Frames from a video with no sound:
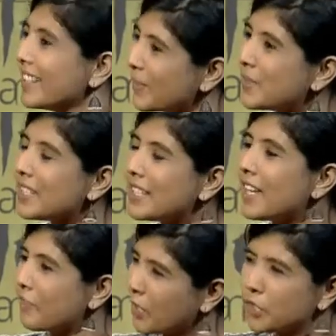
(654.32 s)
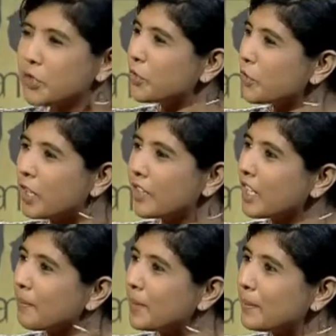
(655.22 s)
Was there, do you know a lot of
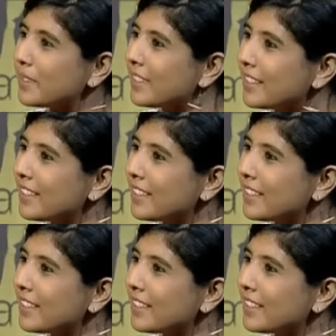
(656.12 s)
young people?